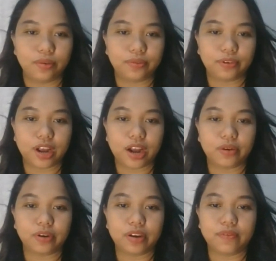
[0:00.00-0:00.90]
for our
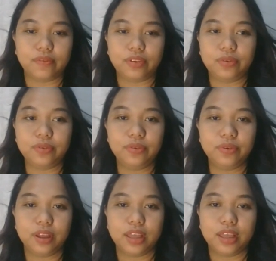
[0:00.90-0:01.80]
review
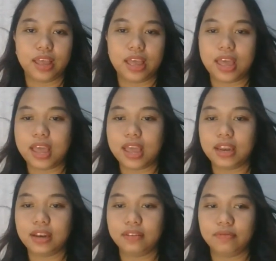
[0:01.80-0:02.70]

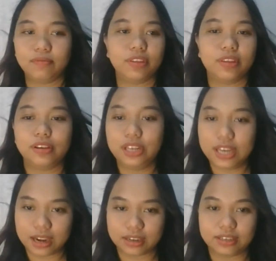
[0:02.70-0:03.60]
and good luck.